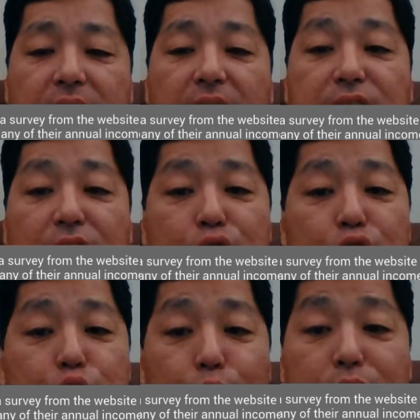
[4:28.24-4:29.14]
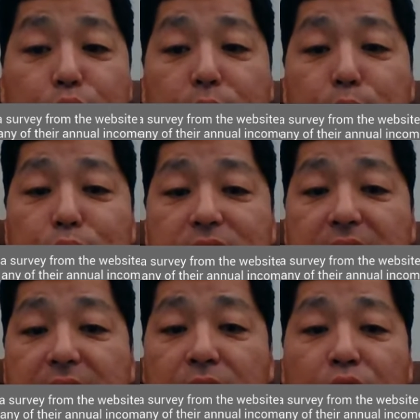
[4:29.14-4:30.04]
Another
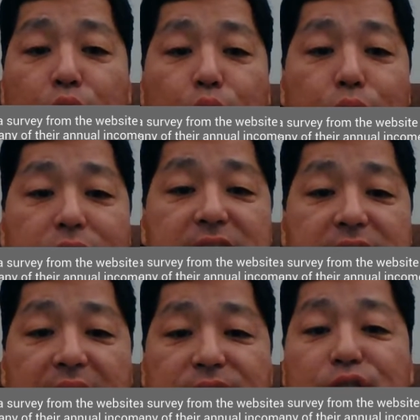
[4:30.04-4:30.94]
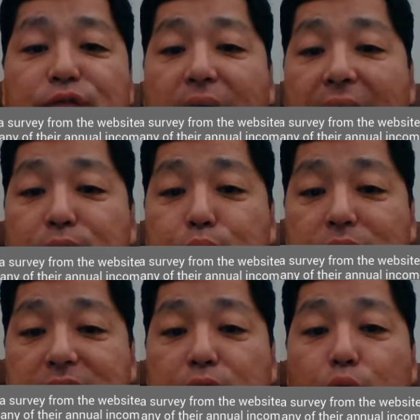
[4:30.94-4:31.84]
21% only saves
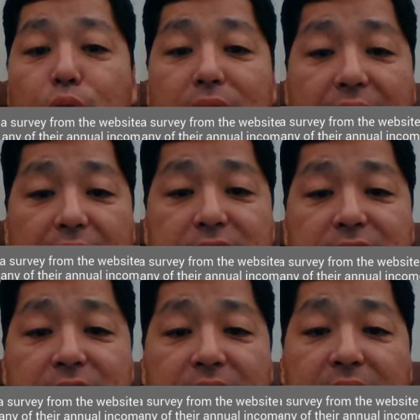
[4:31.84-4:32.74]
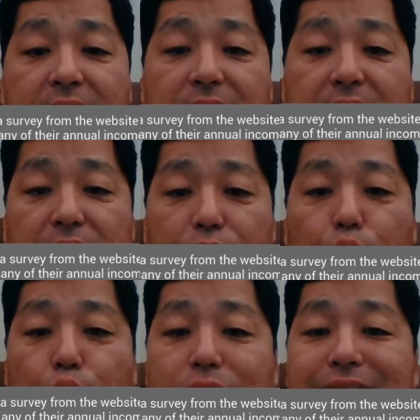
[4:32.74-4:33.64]
5% or less. And
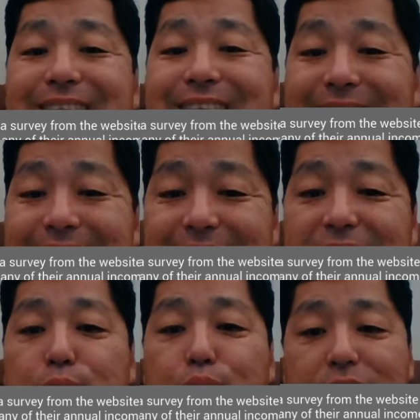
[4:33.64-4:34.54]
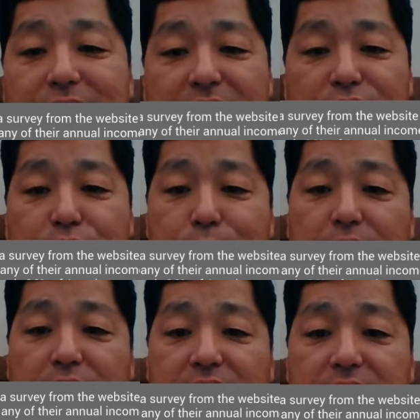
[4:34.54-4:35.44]
only 16% of
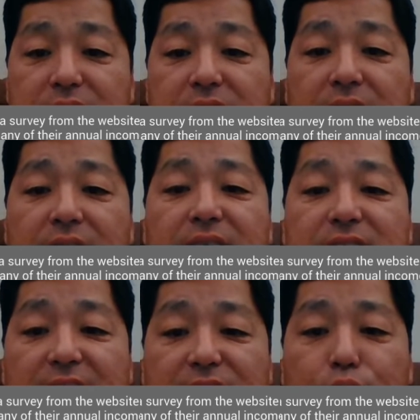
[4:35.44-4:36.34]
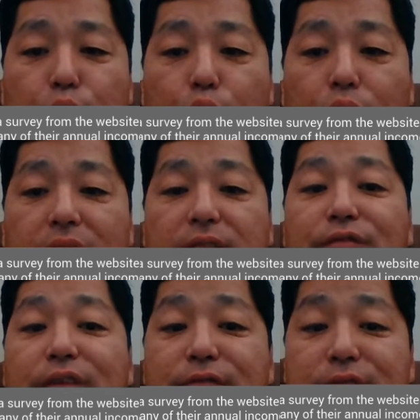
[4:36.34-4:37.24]
Americans save more than
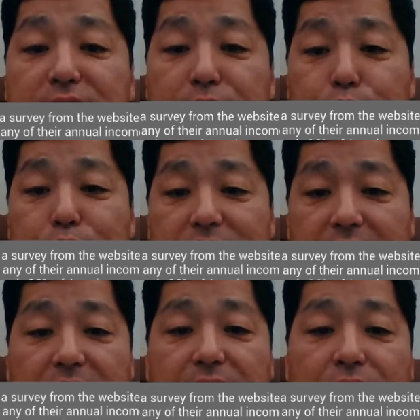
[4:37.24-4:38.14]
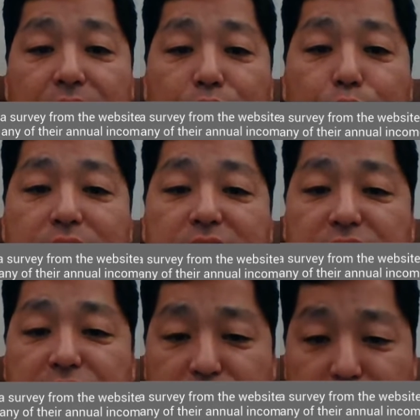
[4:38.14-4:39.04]
15%, which
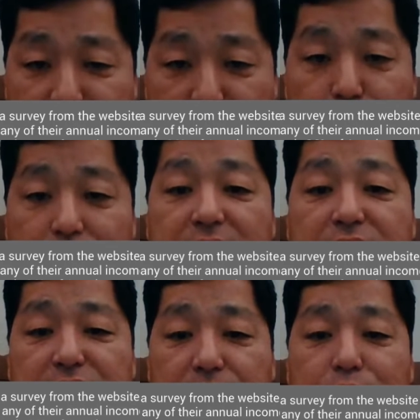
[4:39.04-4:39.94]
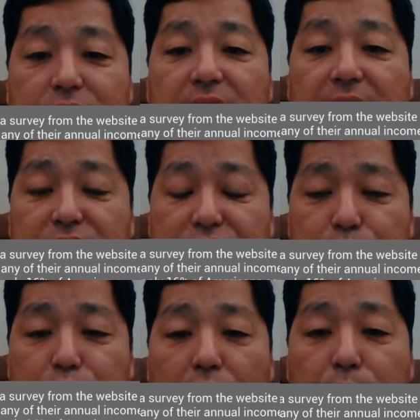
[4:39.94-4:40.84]
is generally accepted as the
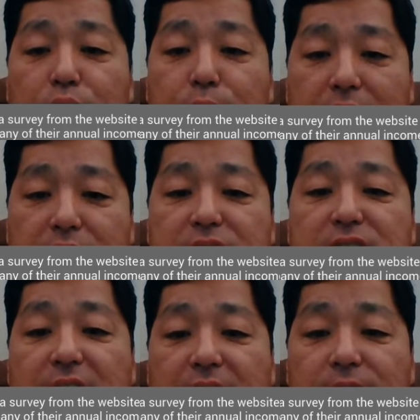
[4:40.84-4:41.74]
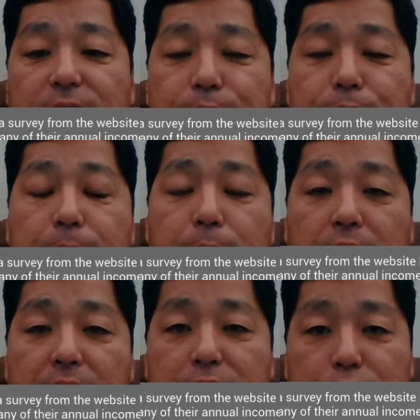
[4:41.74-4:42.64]
proper amount to save.
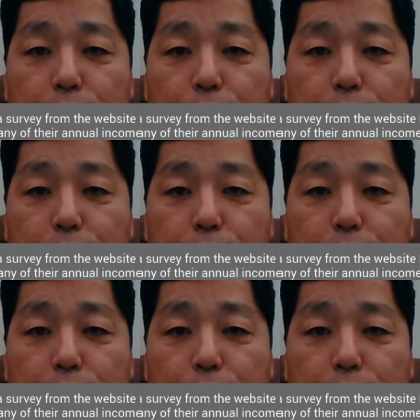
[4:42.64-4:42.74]
Okay,